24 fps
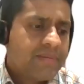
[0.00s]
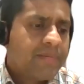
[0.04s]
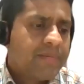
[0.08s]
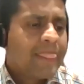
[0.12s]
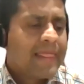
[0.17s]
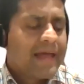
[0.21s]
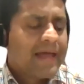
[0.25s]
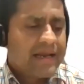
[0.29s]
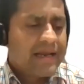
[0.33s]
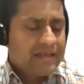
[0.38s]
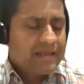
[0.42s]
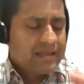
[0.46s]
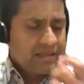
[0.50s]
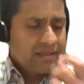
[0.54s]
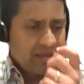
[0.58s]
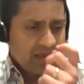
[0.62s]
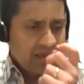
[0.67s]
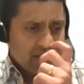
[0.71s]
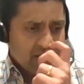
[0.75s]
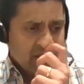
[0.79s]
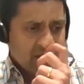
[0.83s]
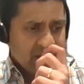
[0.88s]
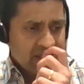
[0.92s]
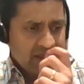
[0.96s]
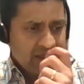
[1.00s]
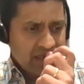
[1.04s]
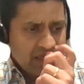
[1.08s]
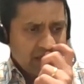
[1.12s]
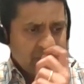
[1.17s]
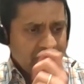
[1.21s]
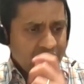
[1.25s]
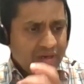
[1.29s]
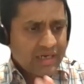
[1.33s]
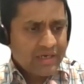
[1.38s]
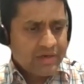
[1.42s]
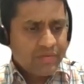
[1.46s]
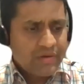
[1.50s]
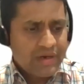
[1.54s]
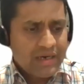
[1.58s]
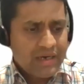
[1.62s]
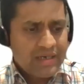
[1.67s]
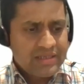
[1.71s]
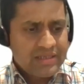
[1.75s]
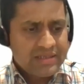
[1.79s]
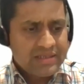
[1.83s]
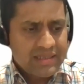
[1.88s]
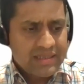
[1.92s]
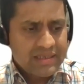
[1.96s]
Mm-hmm. And mm-hmm. then the other thing I would like to
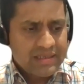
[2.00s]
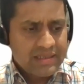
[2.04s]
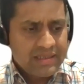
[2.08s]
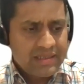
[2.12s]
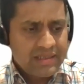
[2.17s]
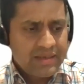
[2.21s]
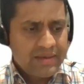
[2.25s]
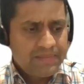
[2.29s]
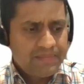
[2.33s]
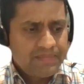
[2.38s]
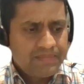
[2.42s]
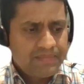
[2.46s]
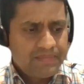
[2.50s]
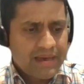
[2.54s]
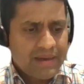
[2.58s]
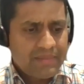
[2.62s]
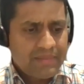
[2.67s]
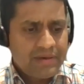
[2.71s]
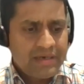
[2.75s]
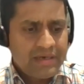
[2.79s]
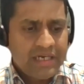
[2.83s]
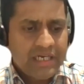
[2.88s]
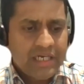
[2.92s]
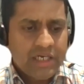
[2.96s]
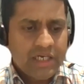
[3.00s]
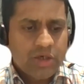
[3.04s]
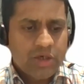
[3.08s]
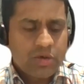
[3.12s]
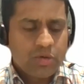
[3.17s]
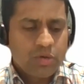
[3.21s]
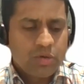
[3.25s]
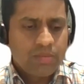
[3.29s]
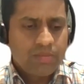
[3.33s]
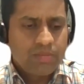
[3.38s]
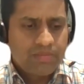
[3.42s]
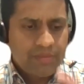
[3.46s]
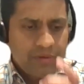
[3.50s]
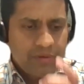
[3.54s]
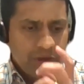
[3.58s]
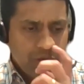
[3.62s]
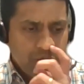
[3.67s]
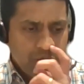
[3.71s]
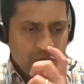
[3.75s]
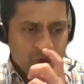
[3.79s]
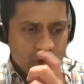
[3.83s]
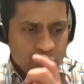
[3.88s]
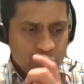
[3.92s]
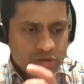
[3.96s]
add is like the ability to
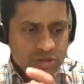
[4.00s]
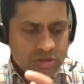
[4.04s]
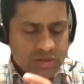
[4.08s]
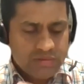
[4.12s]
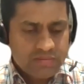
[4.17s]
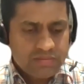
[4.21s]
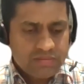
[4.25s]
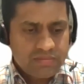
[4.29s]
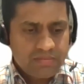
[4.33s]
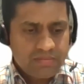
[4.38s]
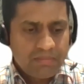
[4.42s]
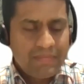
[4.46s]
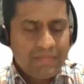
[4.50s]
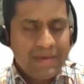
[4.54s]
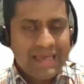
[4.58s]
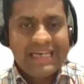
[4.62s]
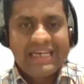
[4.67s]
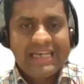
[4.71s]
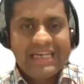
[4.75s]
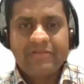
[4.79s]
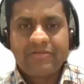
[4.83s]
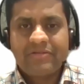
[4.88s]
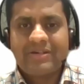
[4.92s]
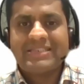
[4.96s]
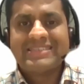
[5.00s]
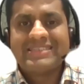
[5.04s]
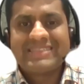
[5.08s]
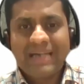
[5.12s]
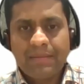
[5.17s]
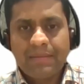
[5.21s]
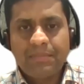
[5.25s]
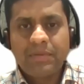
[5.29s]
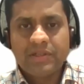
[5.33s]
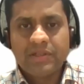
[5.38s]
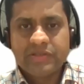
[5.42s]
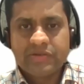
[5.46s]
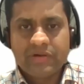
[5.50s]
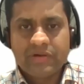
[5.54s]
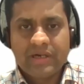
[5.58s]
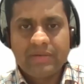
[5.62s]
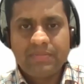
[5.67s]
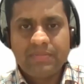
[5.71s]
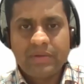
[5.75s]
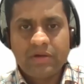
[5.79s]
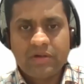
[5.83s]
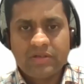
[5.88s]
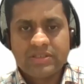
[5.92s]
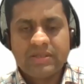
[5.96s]
use many different samples,
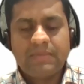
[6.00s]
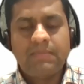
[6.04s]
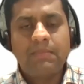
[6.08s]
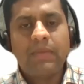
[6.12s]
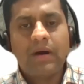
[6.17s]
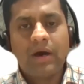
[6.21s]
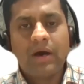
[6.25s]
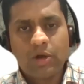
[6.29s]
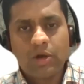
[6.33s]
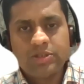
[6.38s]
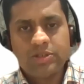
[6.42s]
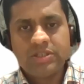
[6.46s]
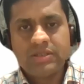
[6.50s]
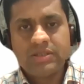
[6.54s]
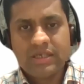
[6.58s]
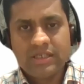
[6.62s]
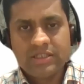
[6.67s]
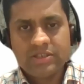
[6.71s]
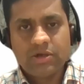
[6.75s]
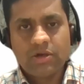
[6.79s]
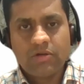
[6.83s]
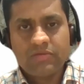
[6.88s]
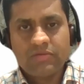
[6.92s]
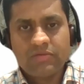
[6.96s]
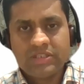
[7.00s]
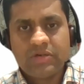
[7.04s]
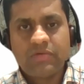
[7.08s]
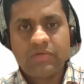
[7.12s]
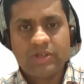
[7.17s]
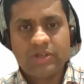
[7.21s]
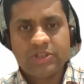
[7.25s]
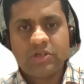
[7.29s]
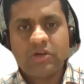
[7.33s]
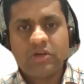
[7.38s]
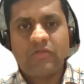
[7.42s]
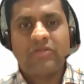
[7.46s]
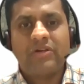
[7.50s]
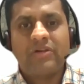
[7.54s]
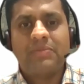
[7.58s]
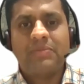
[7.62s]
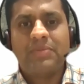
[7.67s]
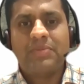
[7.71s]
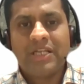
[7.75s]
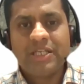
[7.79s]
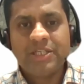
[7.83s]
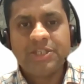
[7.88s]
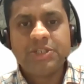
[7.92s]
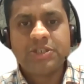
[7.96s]
right? Because in biology, there is always a question of
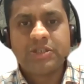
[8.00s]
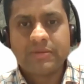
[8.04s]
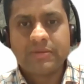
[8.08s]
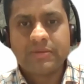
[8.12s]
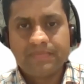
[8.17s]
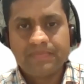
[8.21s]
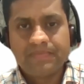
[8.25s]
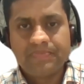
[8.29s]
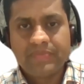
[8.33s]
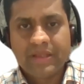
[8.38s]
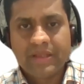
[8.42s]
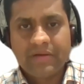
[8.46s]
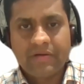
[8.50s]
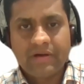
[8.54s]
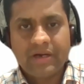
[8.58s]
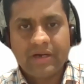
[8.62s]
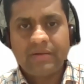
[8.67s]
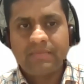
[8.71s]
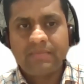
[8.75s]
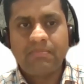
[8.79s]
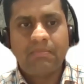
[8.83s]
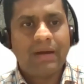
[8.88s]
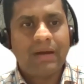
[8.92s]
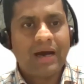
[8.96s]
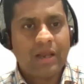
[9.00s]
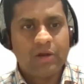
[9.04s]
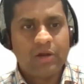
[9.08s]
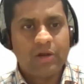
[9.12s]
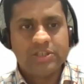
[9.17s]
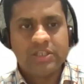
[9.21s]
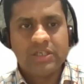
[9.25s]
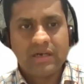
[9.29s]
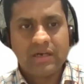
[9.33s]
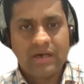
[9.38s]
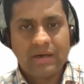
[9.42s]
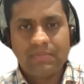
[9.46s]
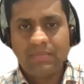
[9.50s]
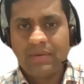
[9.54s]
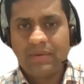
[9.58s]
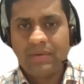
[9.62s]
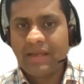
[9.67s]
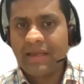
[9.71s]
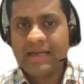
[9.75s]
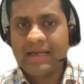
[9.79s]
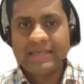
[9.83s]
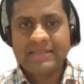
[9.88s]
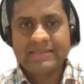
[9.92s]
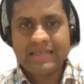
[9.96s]
repetition, right? Biological
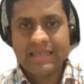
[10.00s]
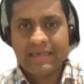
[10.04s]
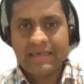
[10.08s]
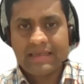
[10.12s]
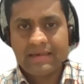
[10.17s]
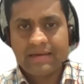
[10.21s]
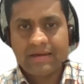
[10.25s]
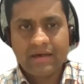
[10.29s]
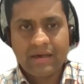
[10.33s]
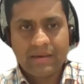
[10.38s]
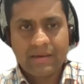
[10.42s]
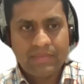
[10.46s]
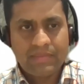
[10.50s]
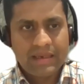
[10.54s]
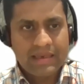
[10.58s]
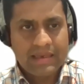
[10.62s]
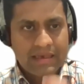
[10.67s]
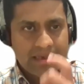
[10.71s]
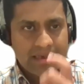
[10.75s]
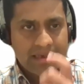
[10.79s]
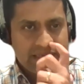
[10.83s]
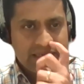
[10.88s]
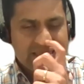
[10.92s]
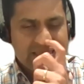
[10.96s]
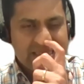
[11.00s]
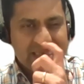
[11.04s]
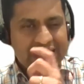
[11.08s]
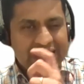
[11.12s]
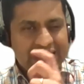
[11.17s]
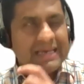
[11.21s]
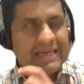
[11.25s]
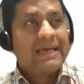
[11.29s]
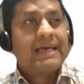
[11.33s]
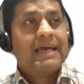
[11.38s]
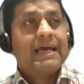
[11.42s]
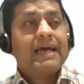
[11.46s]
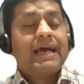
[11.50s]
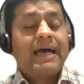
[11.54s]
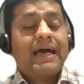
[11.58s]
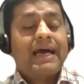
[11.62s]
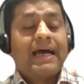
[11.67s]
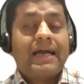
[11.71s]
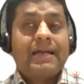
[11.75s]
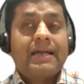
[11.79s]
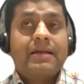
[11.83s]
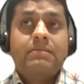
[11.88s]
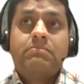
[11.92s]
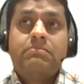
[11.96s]
replicates, technical replicates.
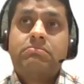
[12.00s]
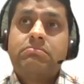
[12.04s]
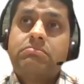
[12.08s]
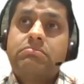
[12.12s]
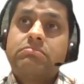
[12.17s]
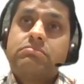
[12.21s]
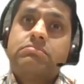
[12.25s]
And